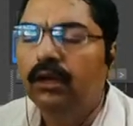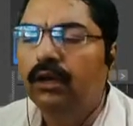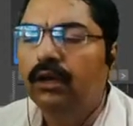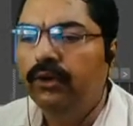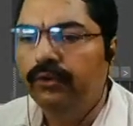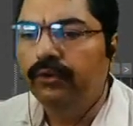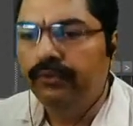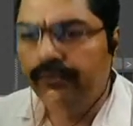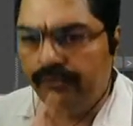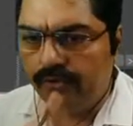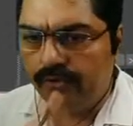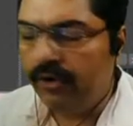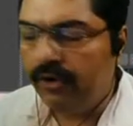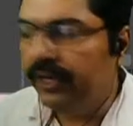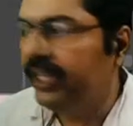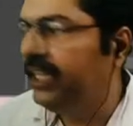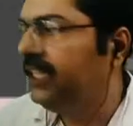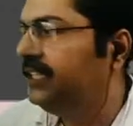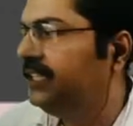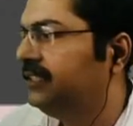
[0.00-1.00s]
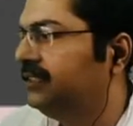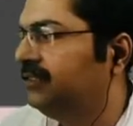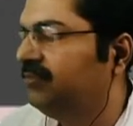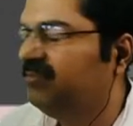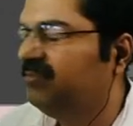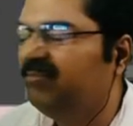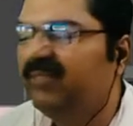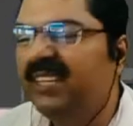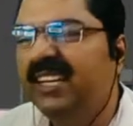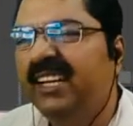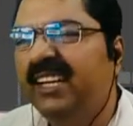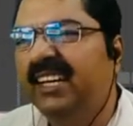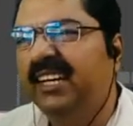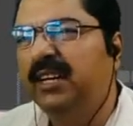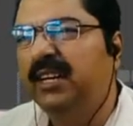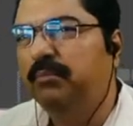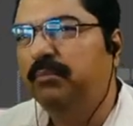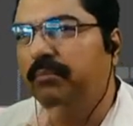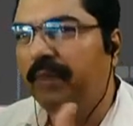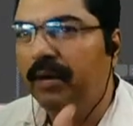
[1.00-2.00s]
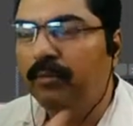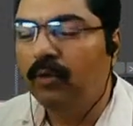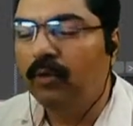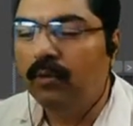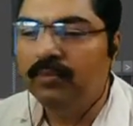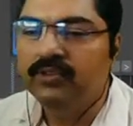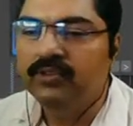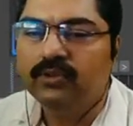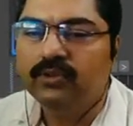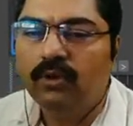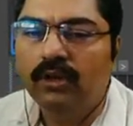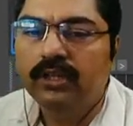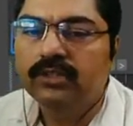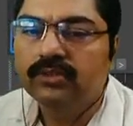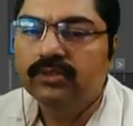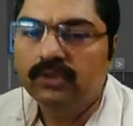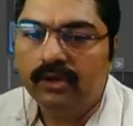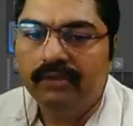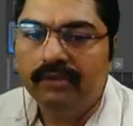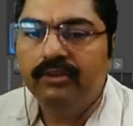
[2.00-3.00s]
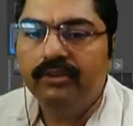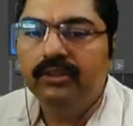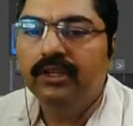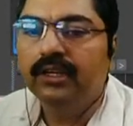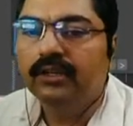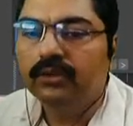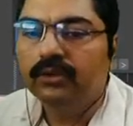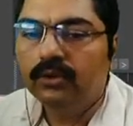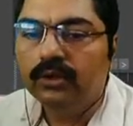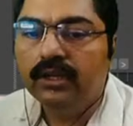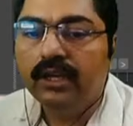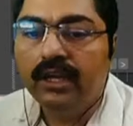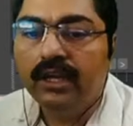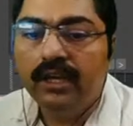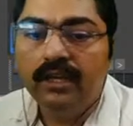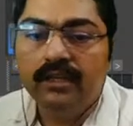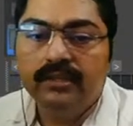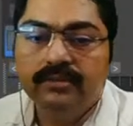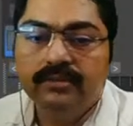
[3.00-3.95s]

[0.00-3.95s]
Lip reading: Sorry, my mom is calling. Sorry for that. Okay.